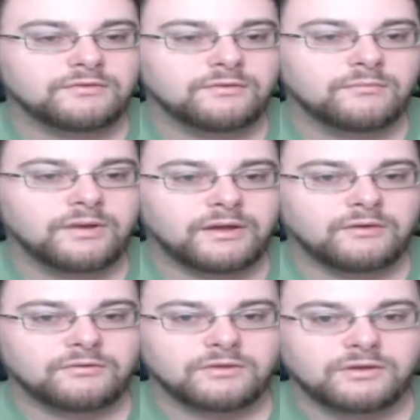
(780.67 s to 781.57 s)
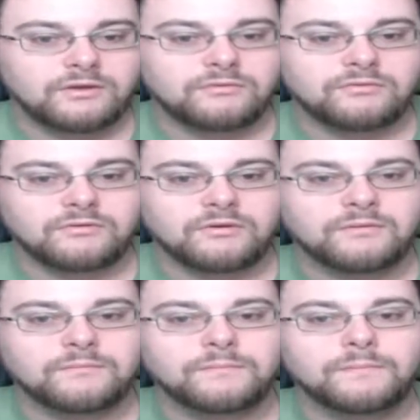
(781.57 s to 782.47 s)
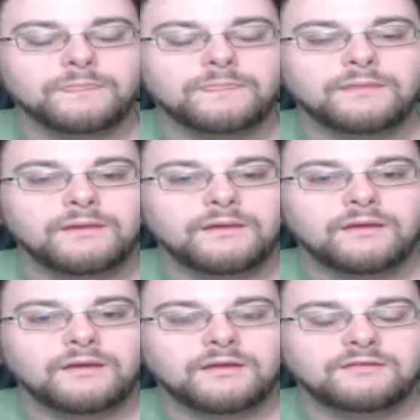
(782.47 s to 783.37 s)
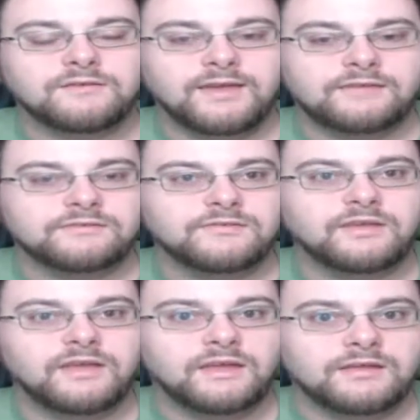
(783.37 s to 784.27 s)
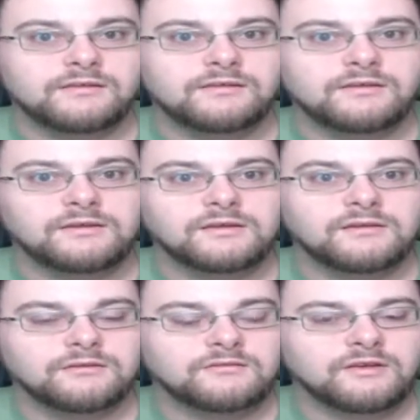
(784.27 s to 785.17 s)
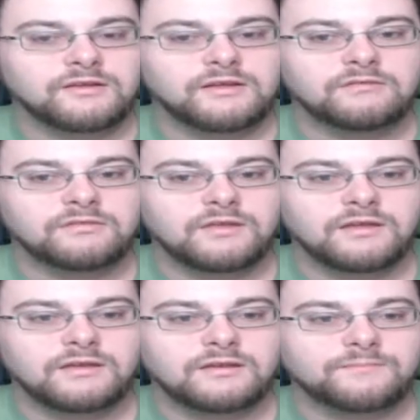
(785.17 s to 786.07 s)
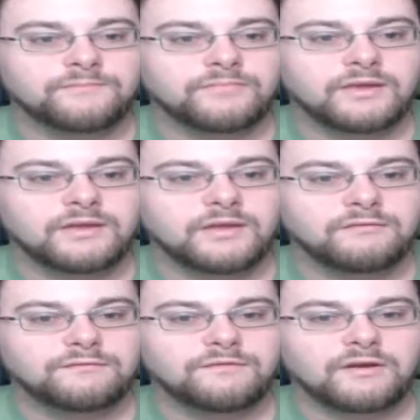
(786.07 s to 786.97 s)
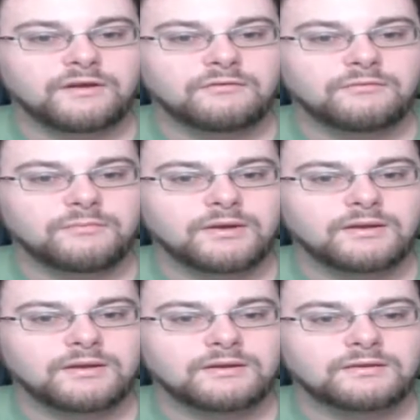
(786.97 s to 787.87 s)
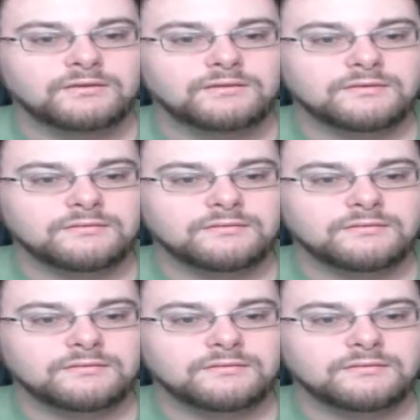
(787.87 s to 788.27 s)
it back on the user. He takes the hit to give the hit. I hate fighting with my eyes.